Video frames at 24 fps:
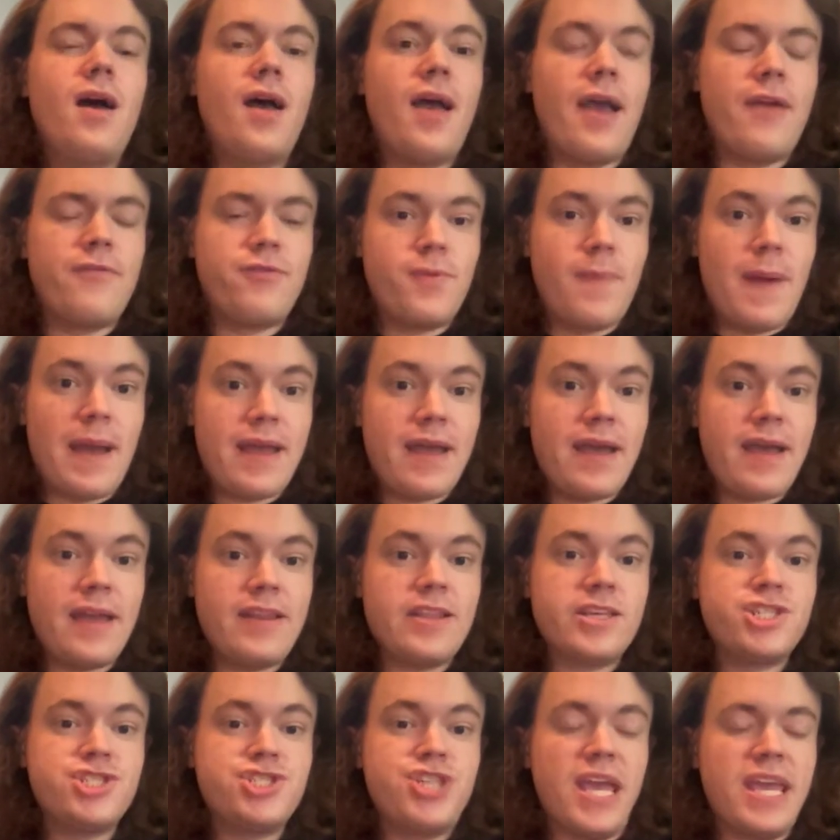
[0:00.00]
And Rebecca
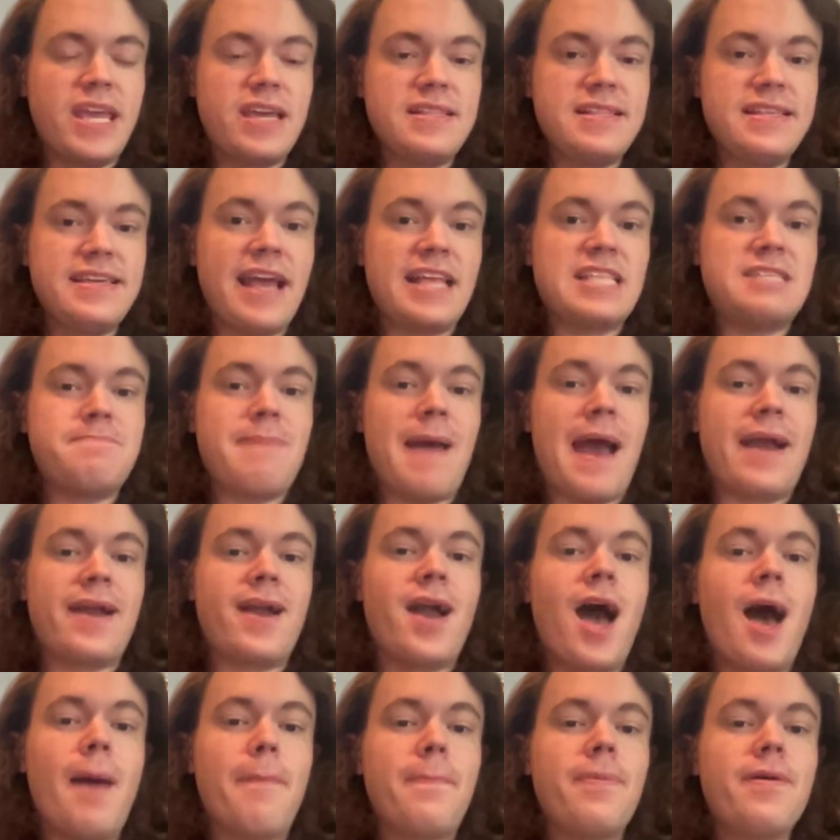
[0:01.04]
kind of shakily gets back
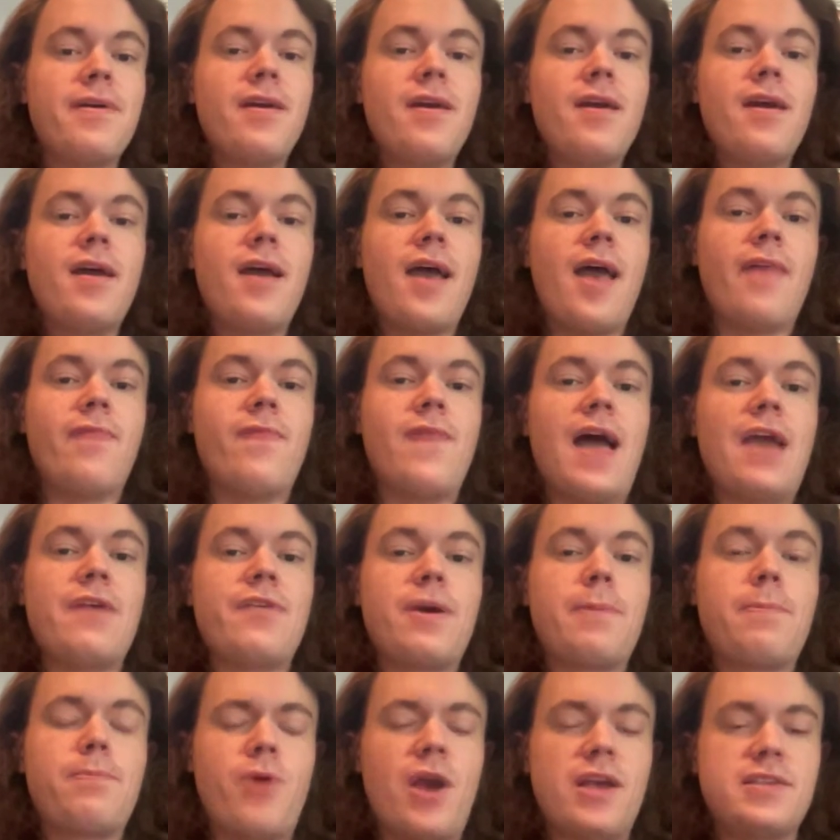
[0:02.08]
up, and
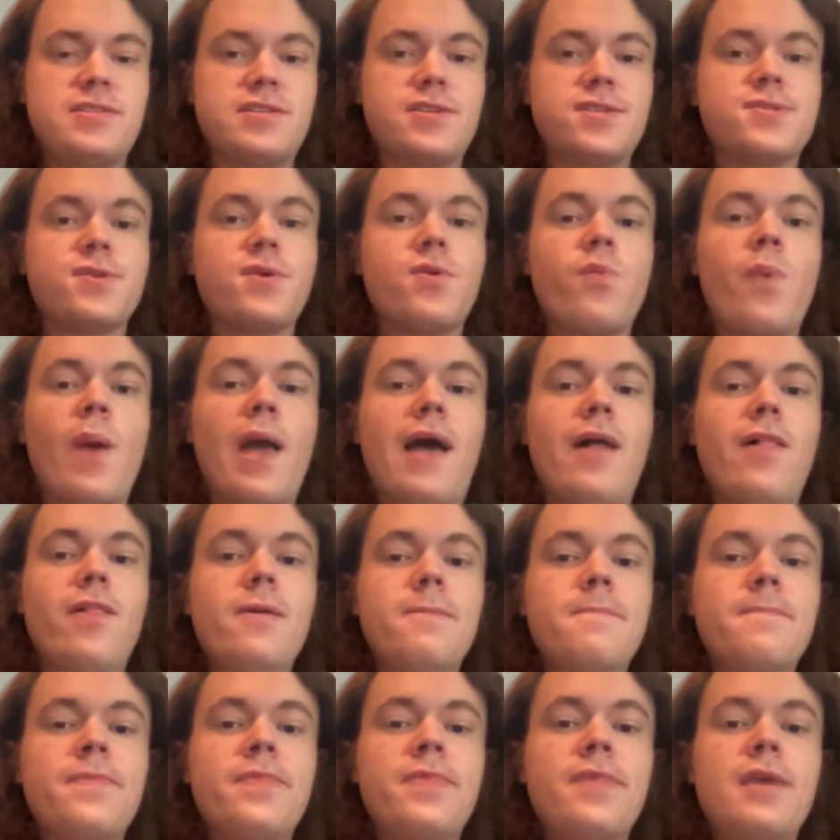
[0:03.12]
Lyra presses,
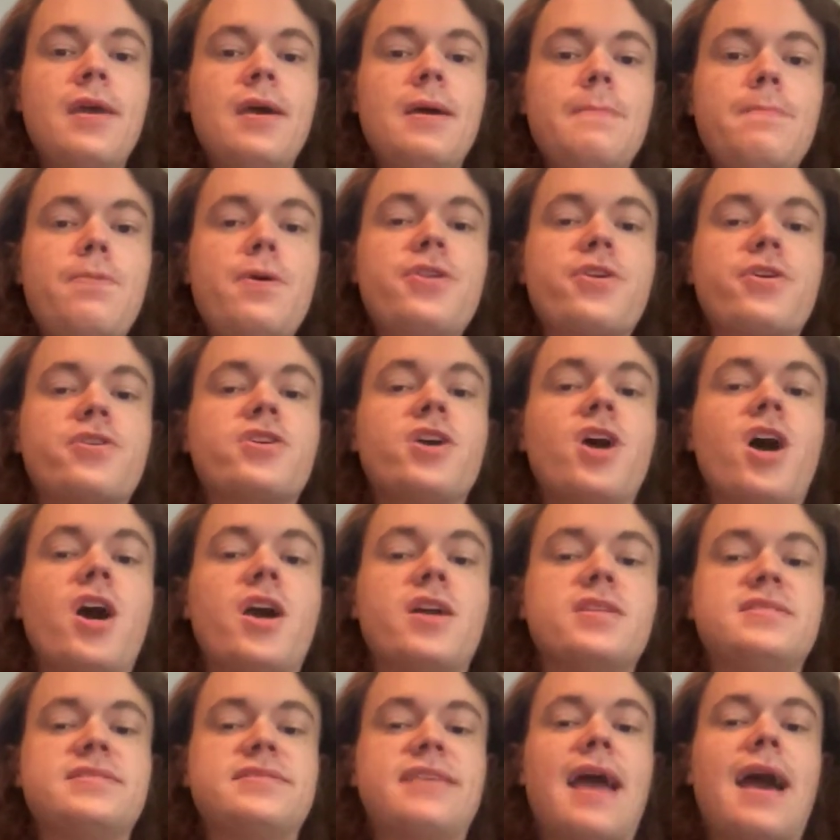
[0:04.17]
"Well, put your
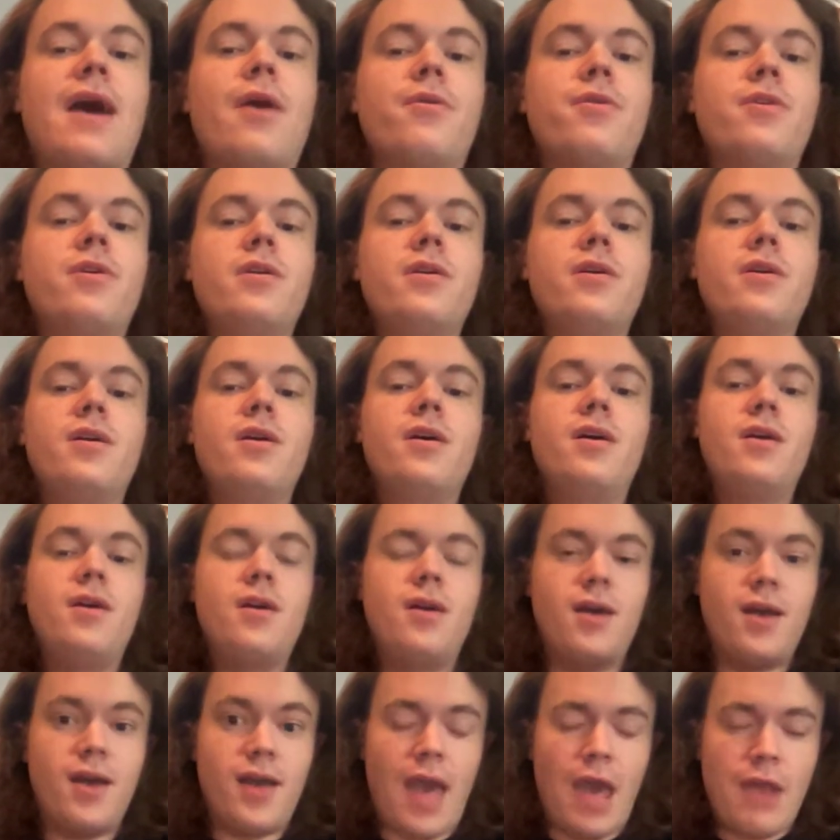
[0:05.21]
cards down."
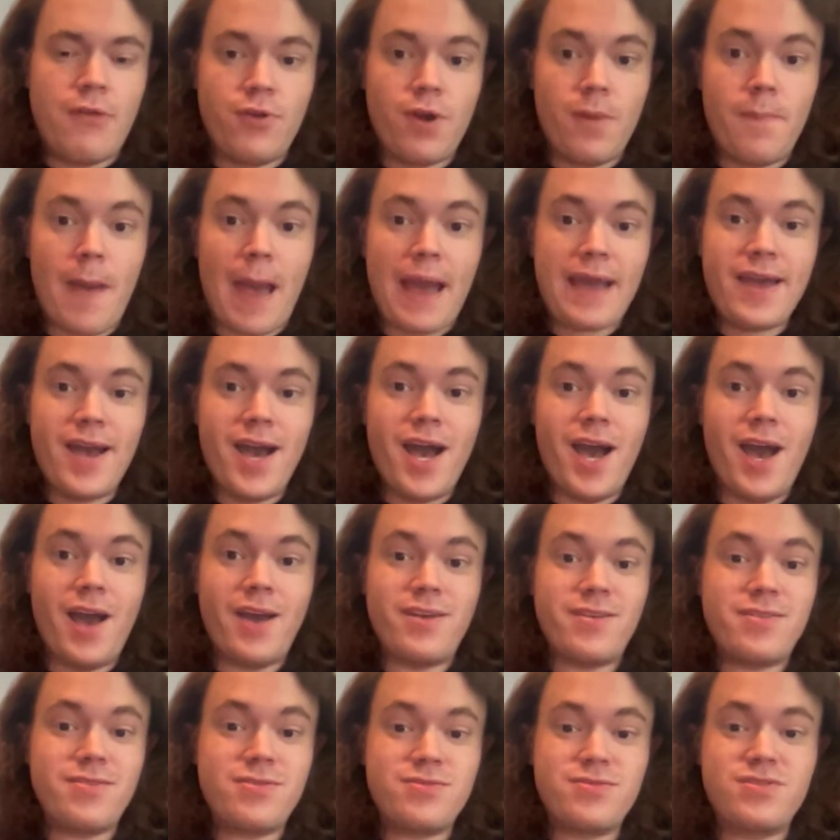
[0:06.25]
And
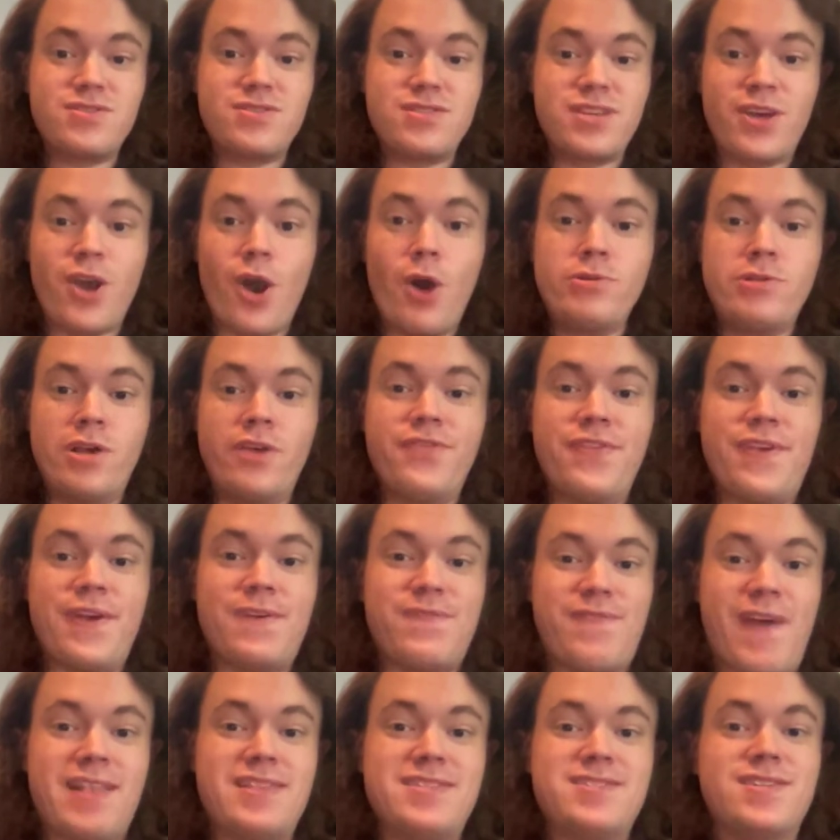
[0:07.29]
Rebecca goes on the
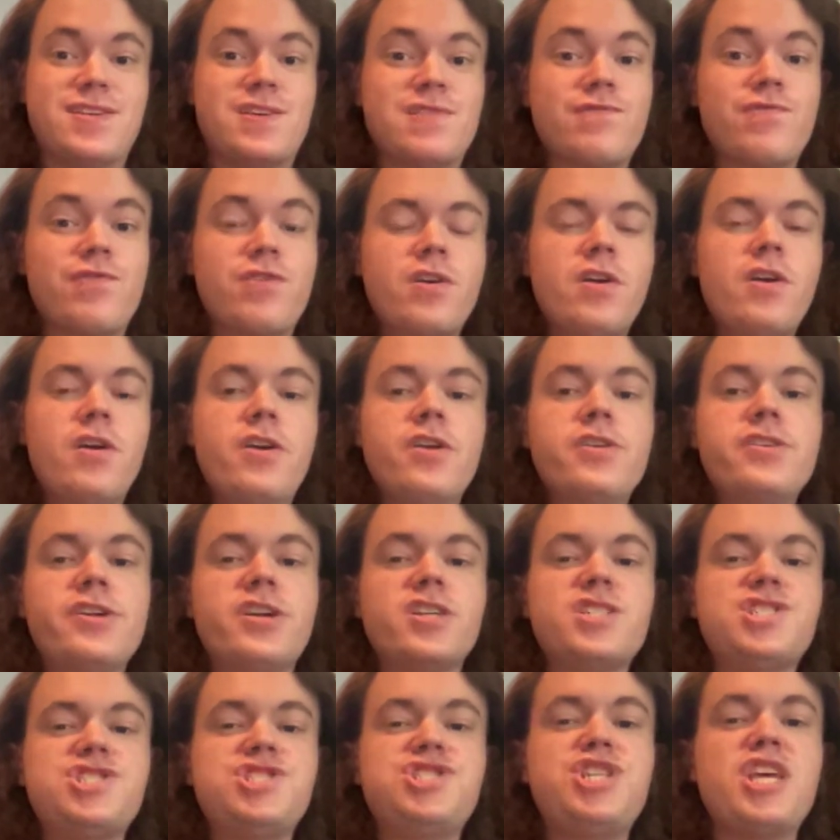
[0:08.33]
offensive.
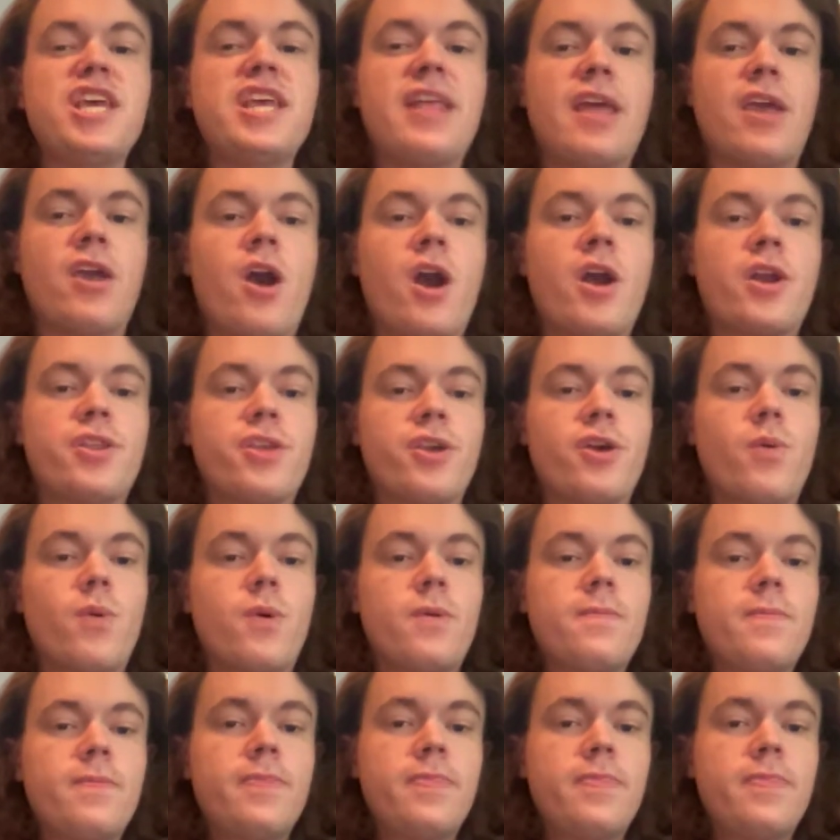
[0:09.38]
"You're cheating, aren't you?"